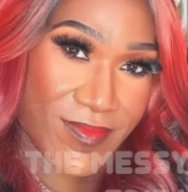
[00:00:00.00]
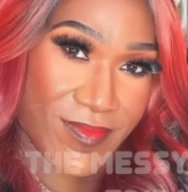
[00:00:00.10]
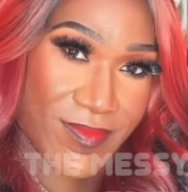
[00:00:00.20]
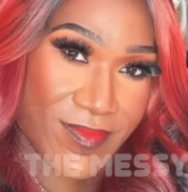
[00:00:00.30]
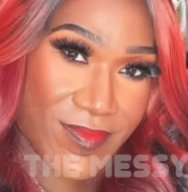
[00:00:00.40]

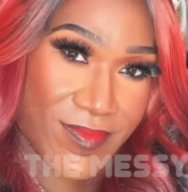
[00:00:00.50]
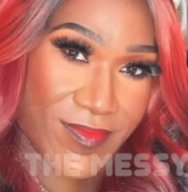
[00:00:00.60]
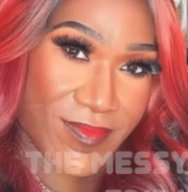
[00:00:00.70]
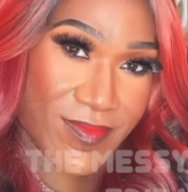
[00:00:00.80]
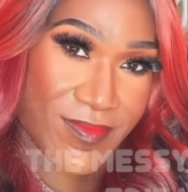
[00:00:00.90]

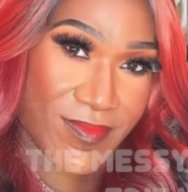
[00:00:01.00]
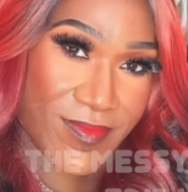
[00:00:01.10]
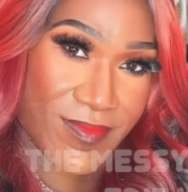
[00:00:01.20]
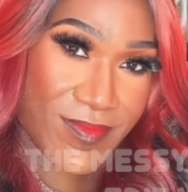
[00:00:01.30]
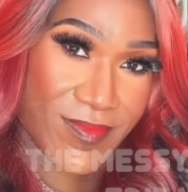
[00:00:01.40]

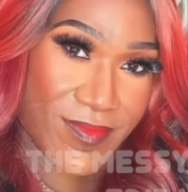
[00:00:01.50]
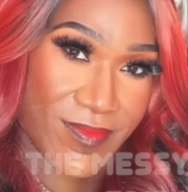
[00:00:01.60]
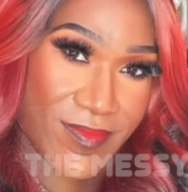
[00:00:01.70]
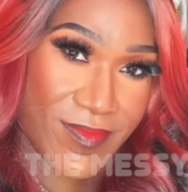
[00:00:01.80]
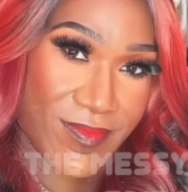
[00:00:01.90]

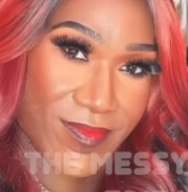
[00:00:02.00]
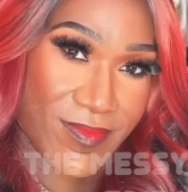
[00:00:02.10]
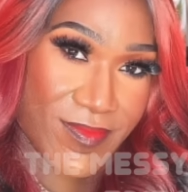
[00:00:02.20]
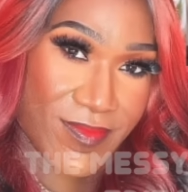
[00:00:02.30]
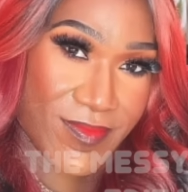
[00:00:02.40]

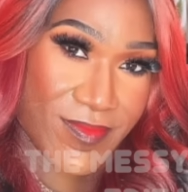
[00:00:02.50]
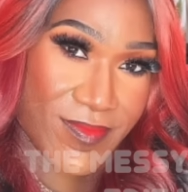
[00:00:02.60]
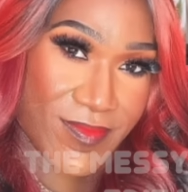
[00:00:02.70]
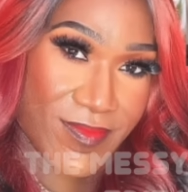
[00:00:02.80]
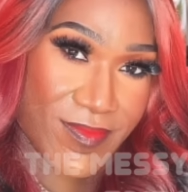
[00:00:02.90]

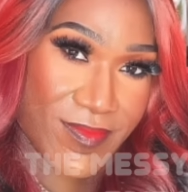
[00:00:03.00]
This person isn't speaking.